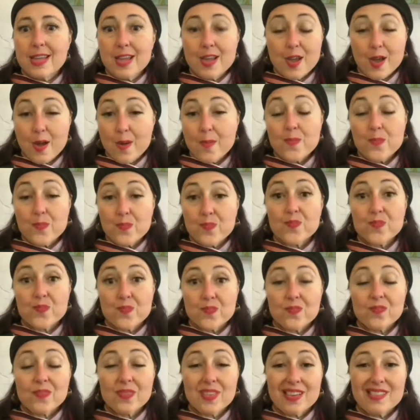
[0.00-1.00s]
Yeah,
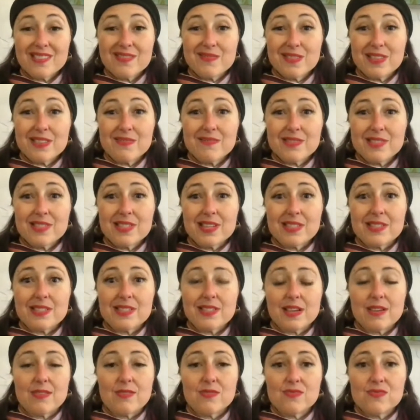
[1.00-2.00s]
I, I would say
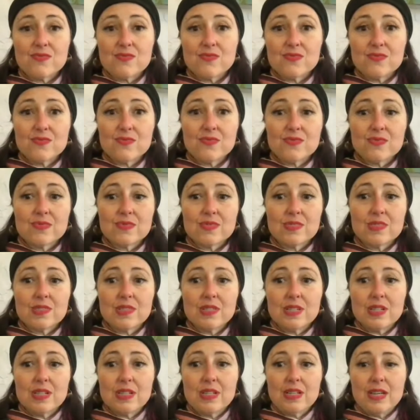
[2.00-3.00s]
so.
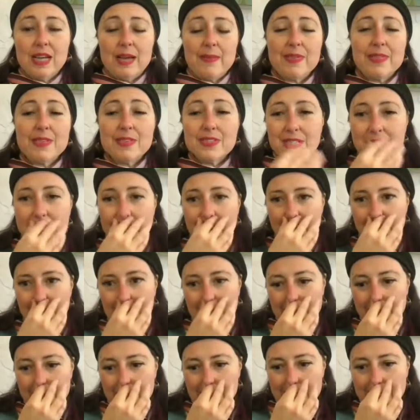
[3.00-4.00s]
I mean, there's
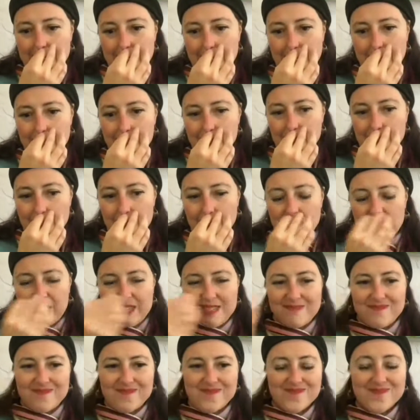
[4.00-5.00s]
definitely been times when I'm
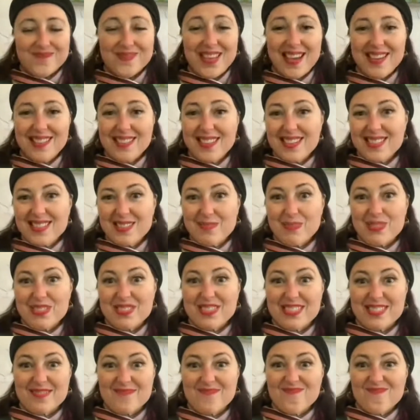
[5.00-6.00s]
like, I don't like that
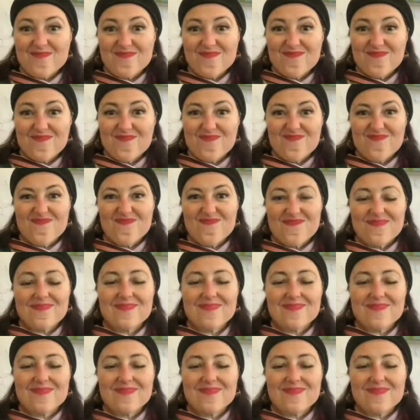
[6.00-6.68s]
person. Hmm.